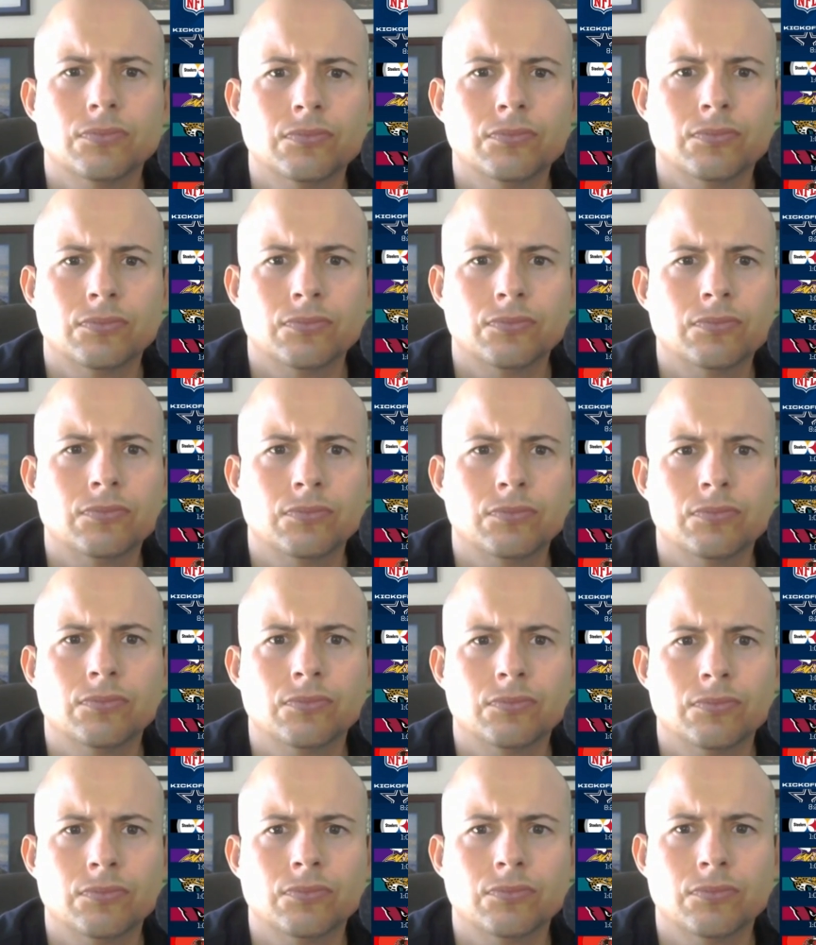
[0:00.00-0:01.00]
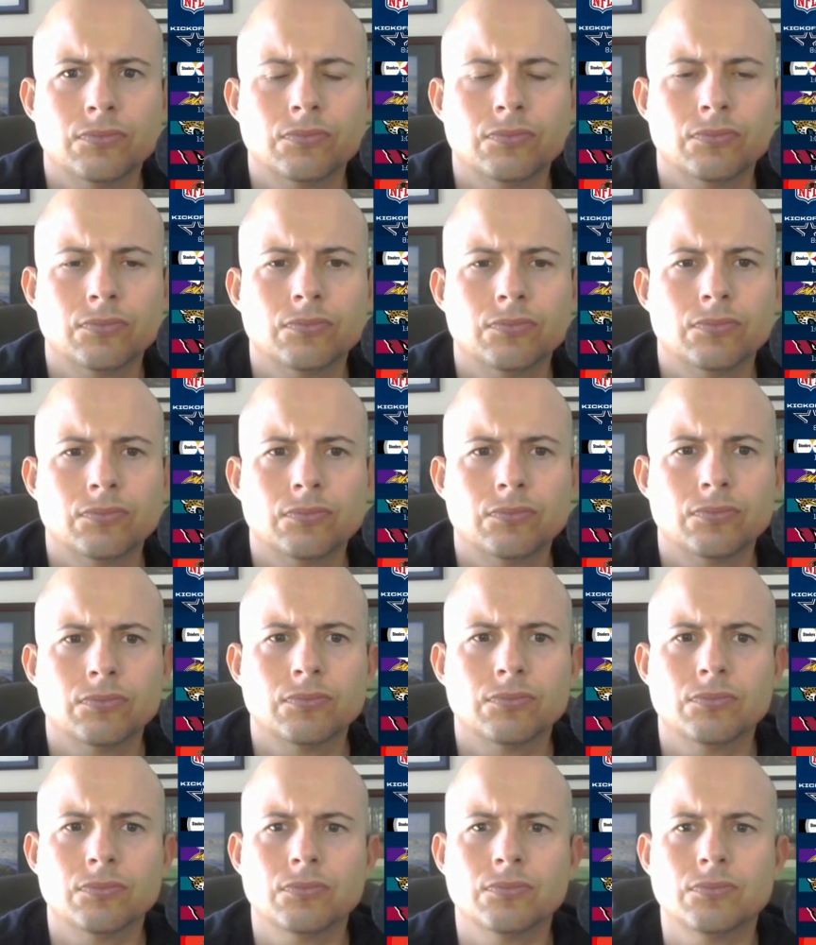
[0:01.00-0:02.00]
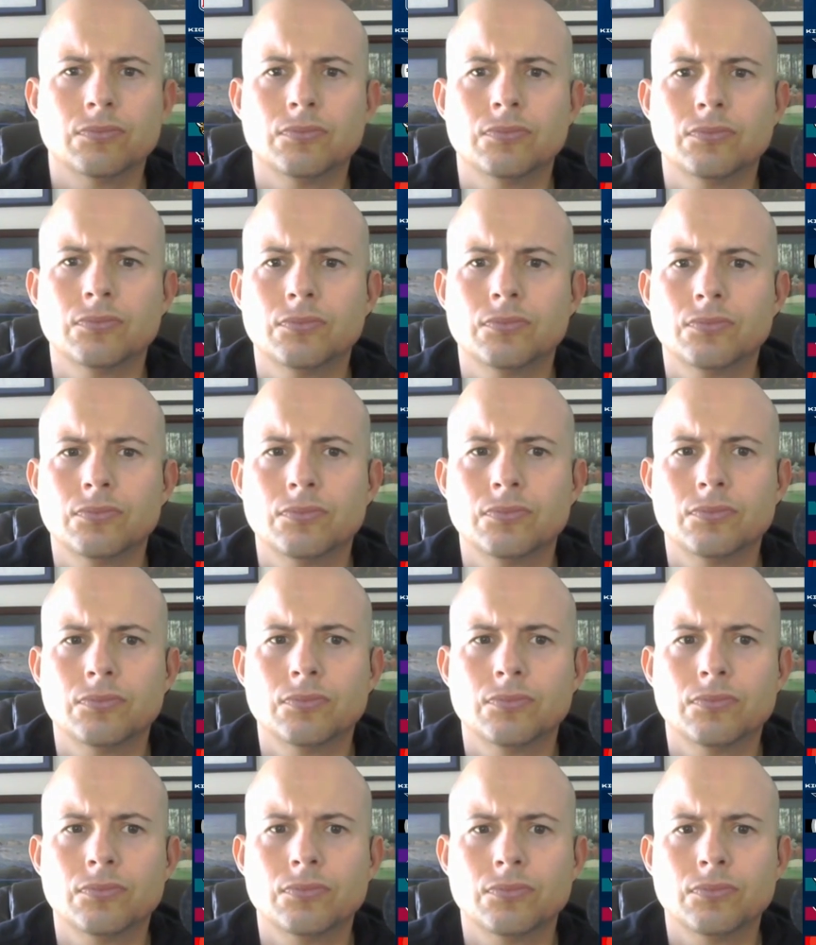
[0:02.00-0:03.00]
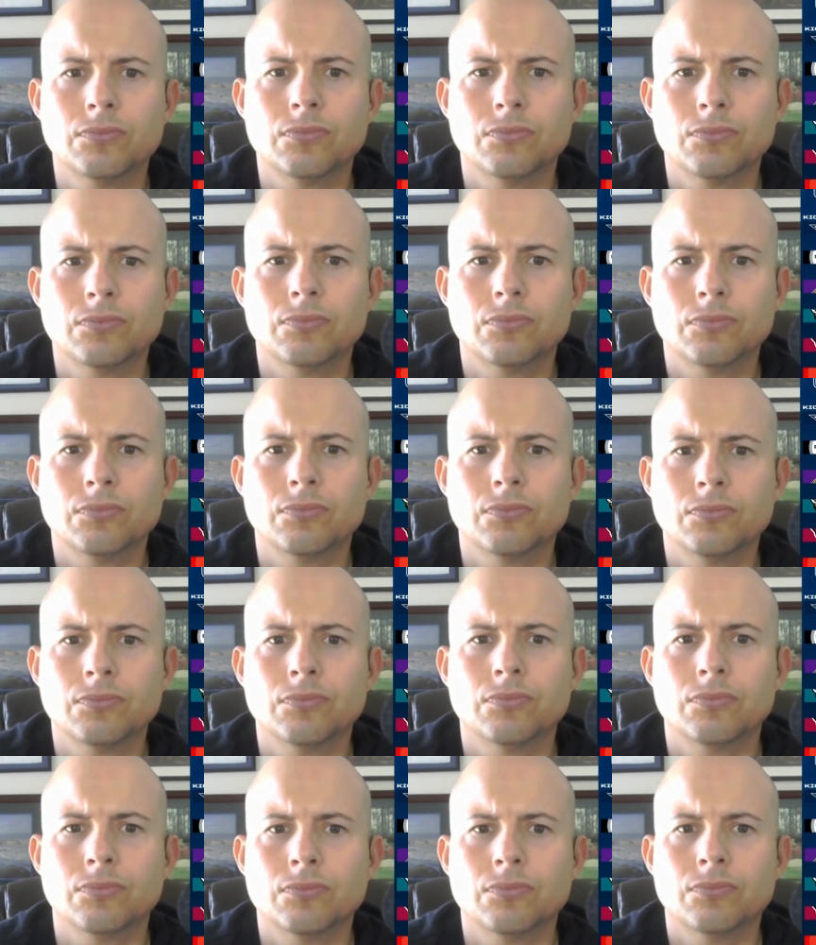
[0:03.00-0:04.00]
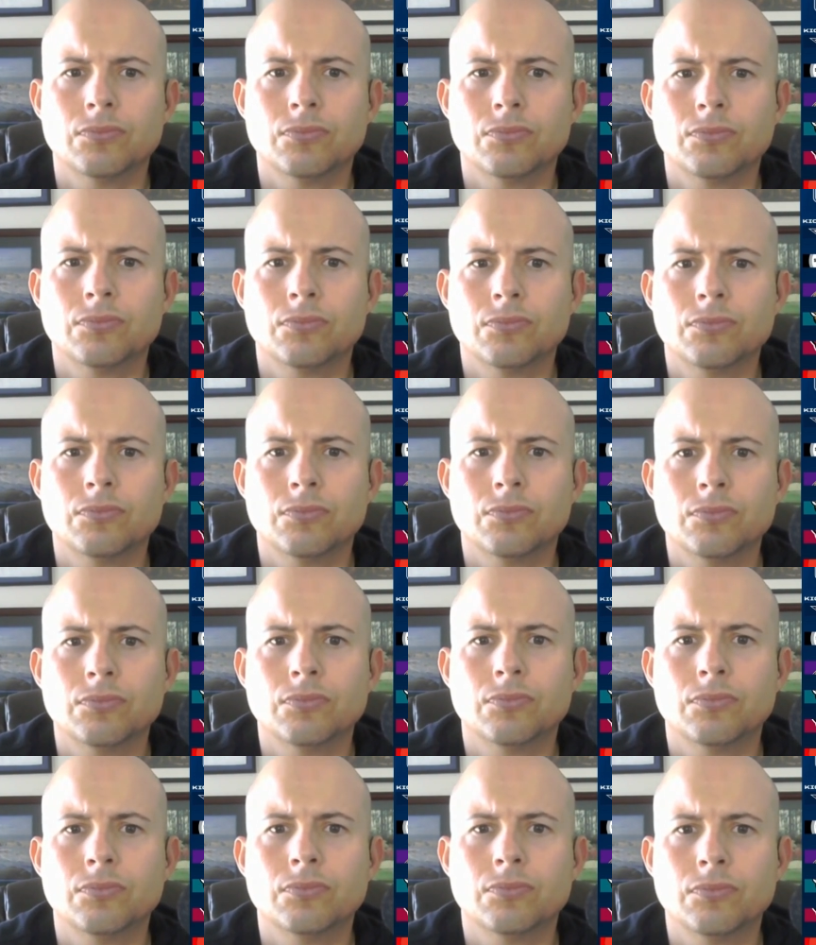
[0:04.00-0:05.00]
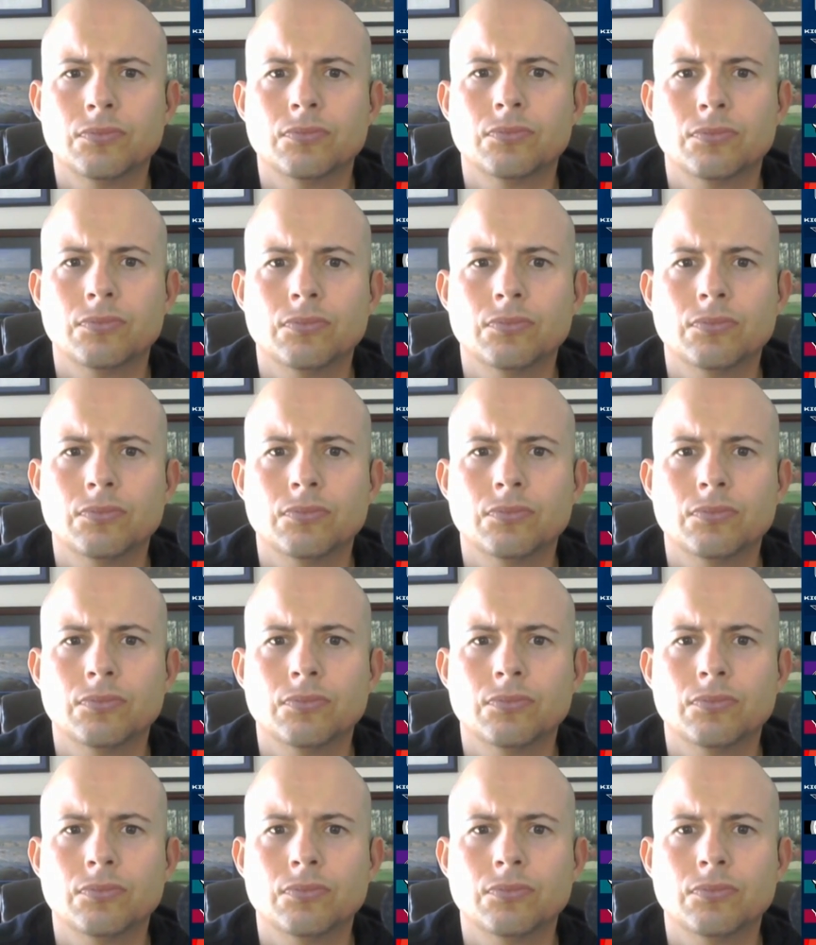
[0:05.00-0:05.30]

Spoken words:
(not speaking)